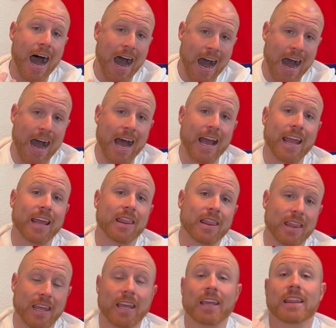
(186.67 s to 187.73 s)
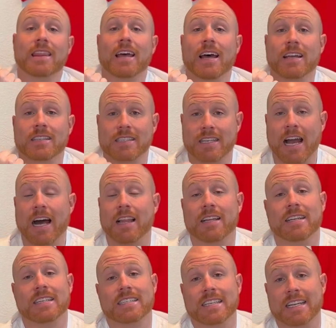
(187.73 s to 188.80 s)
I think that
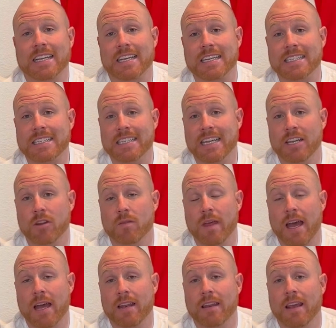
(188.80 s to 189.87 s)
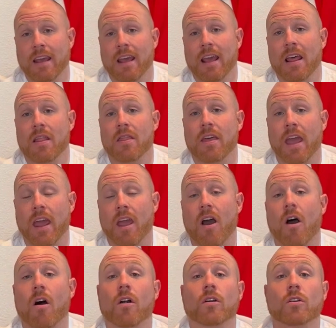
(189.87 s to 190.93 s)
Scotland is going to continue that. They
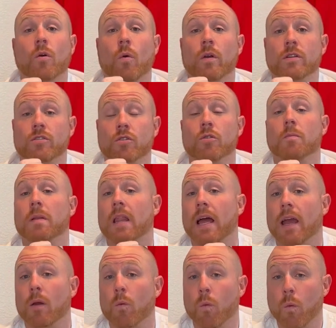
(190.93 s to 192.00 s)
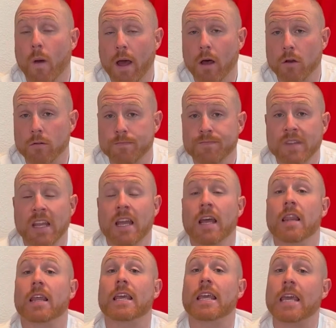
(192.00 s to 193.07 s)
are going to play well.
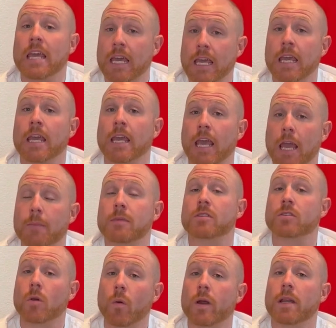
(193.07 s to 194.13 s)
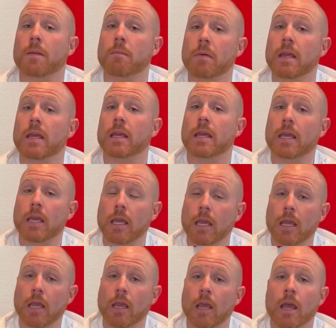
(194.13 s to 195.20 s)
The kicking game is going to be
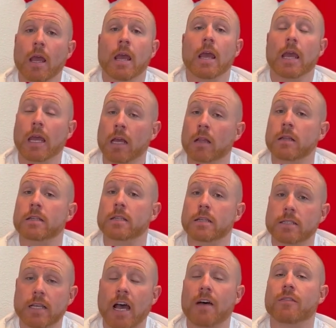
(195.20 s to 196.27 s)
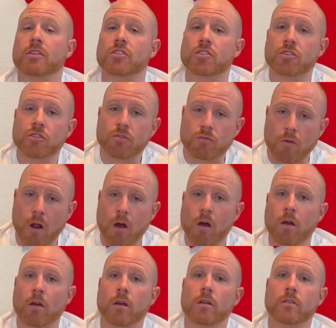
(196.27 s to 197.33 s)
key. England does have a
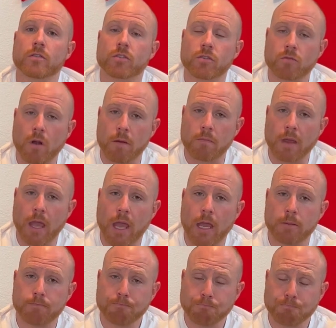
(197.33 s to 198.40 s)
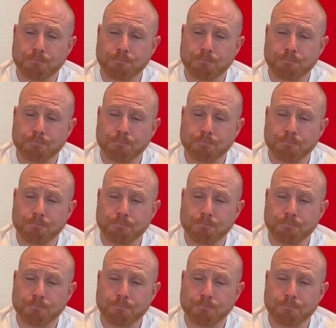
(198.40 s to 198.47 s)
strong scrum game.